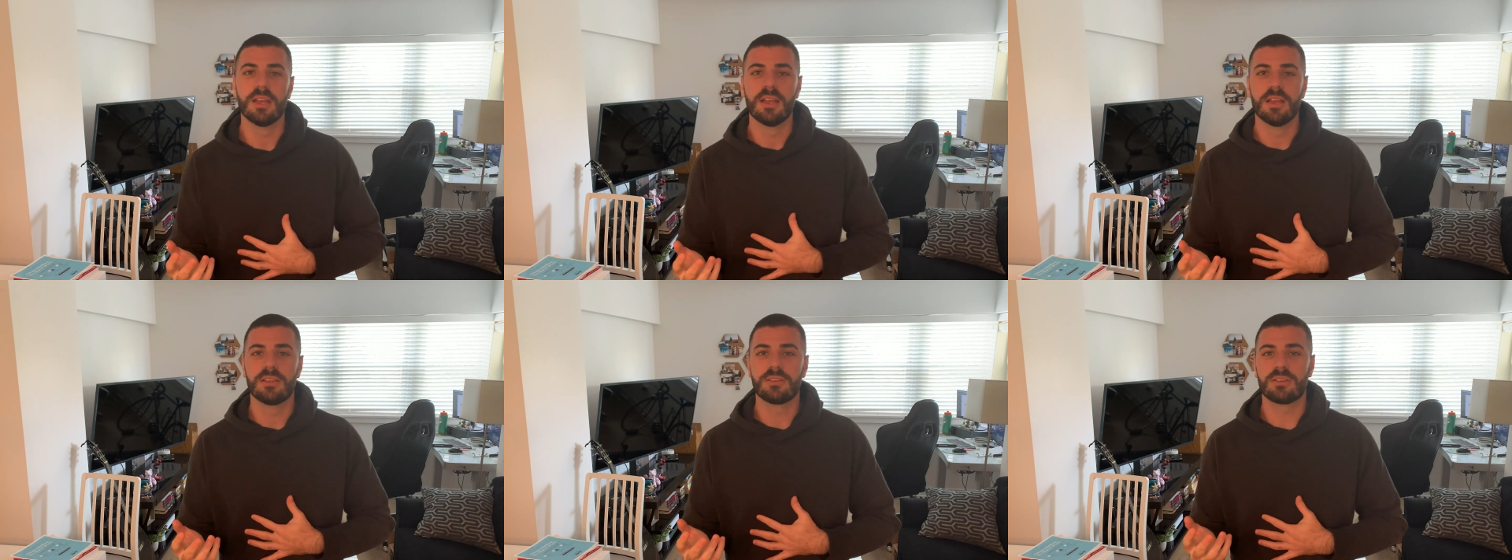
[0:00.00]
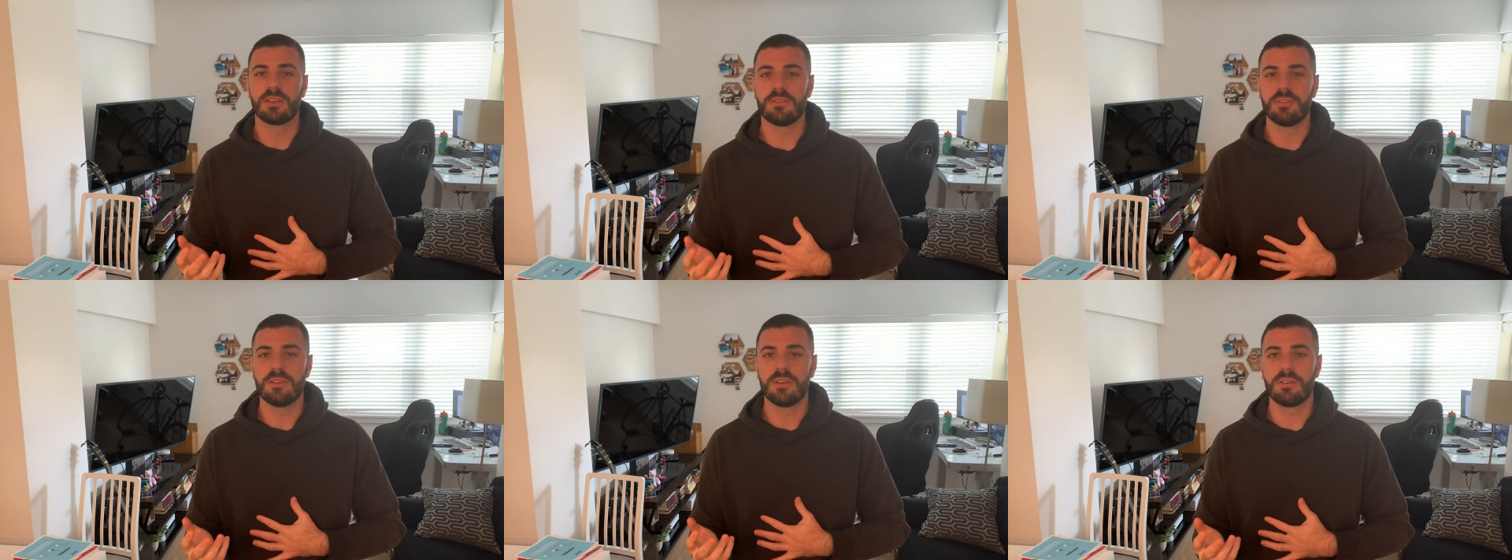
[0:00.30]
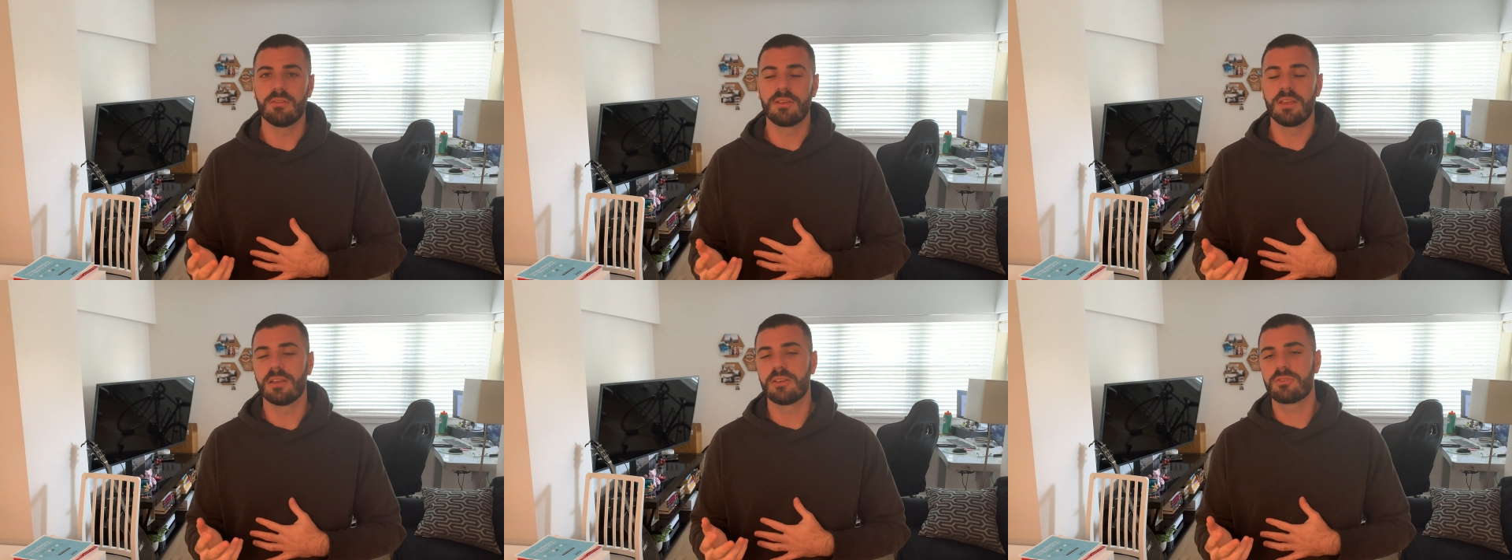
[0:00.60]
So you
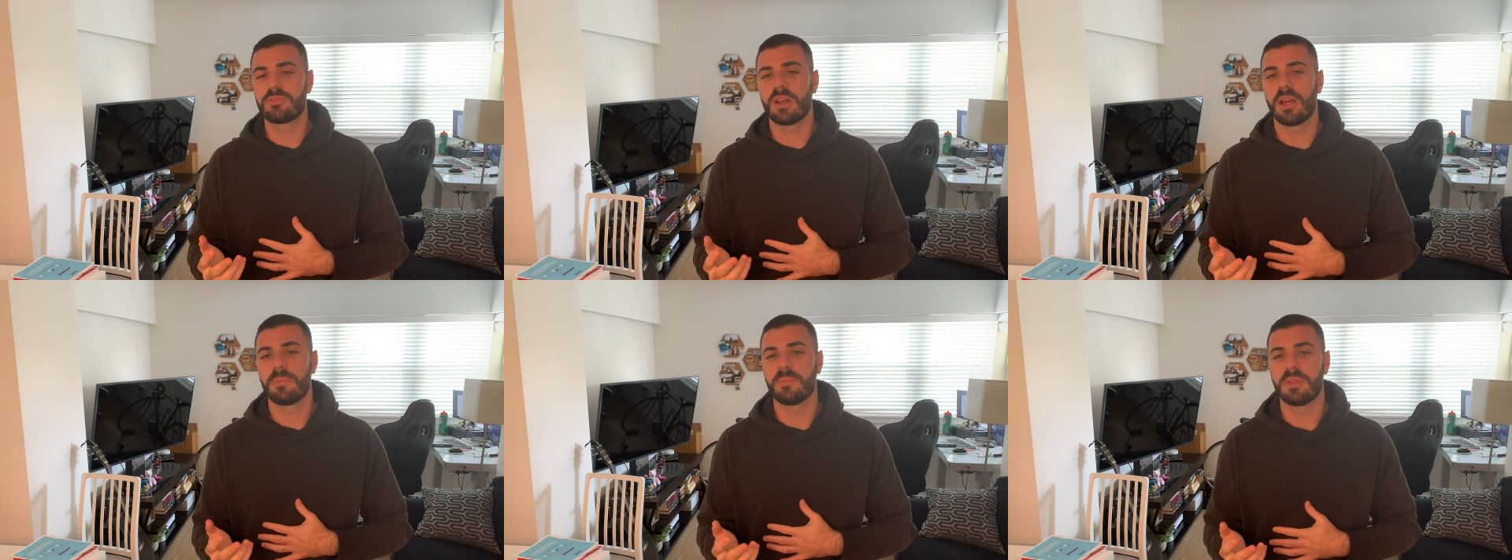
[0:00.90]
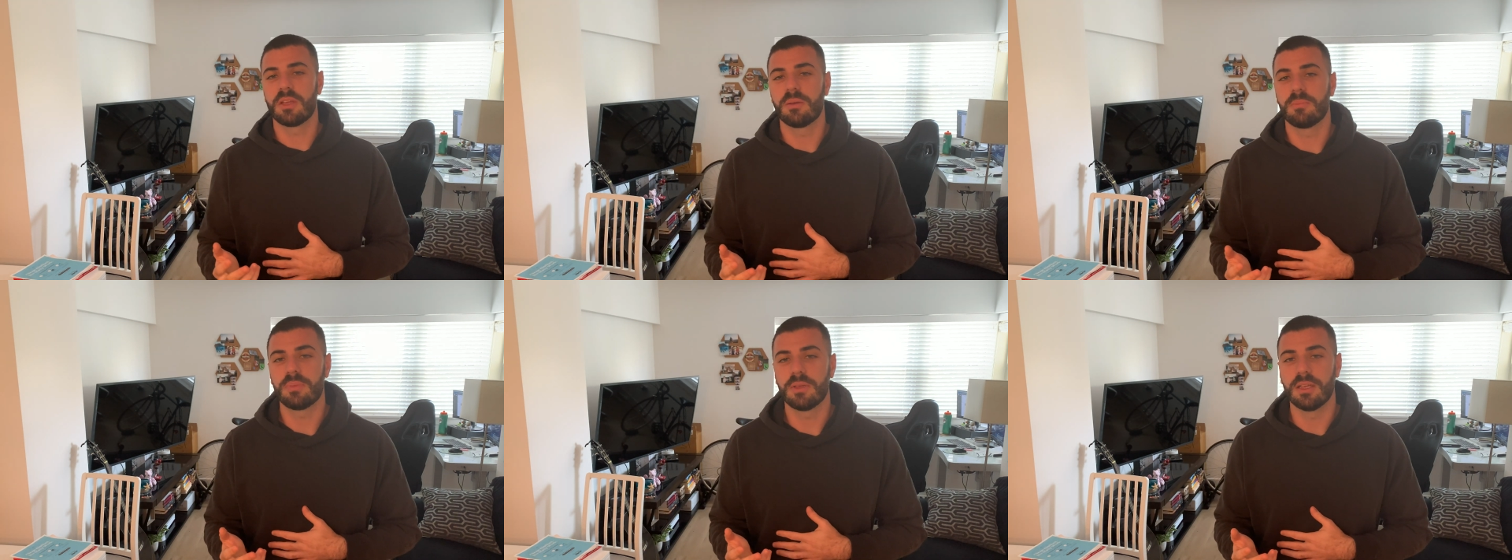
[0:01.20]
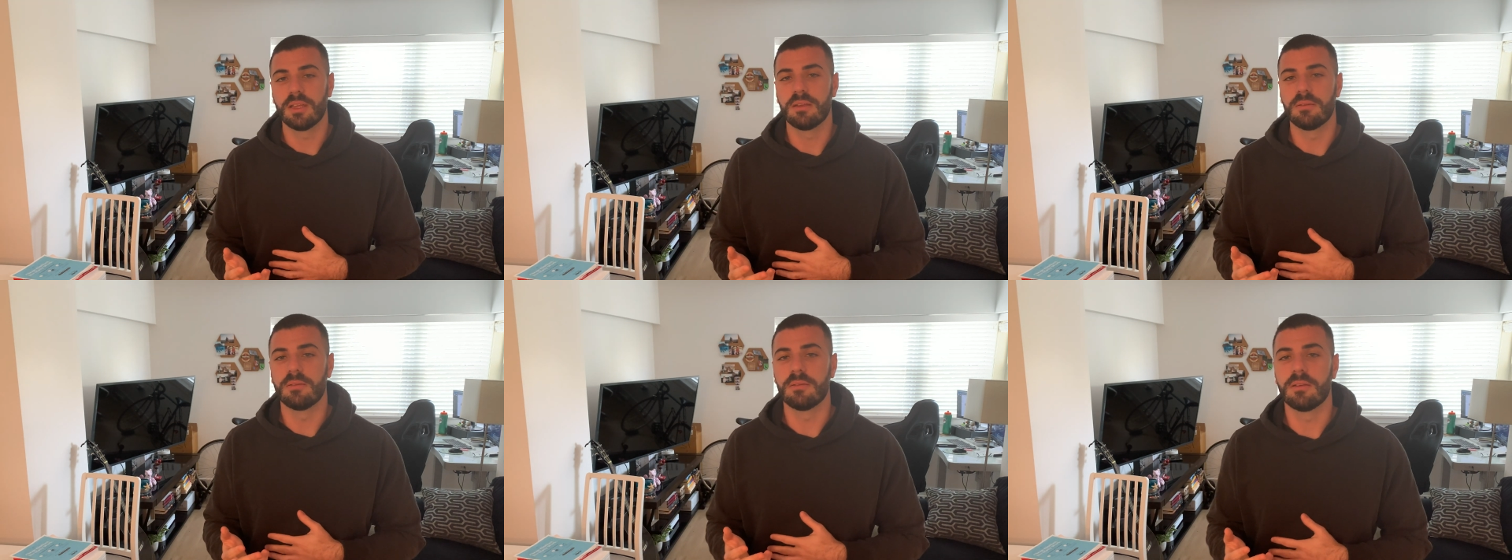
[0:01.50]
get trapped up
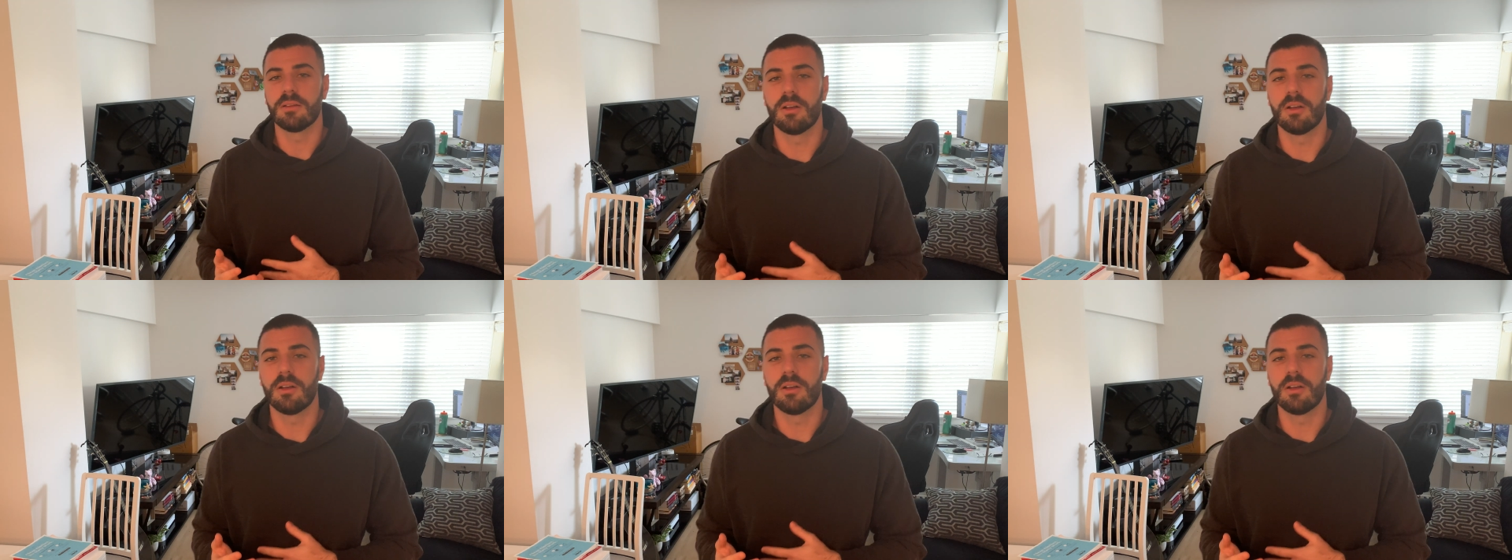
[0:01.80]
and